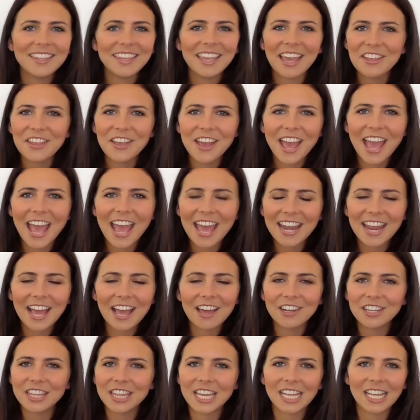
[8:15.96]
Get your head
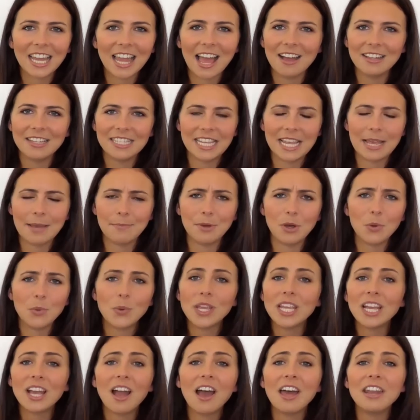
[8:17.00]
out of the clouds, Emma.
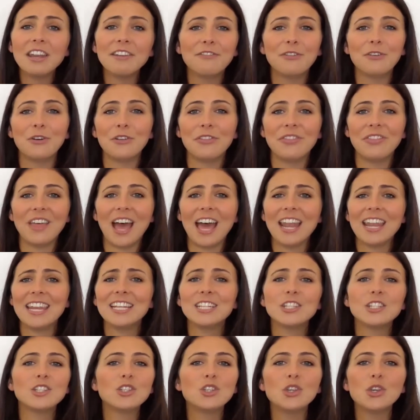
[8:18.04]
We can't afford that.
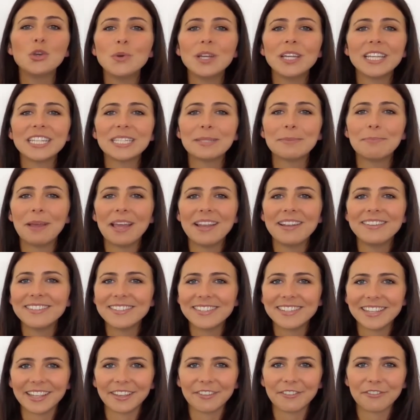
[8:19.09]
It's too
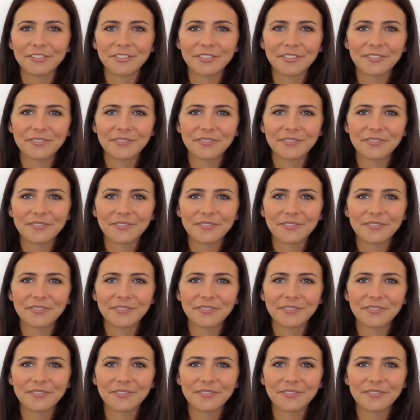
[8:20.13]
expensive.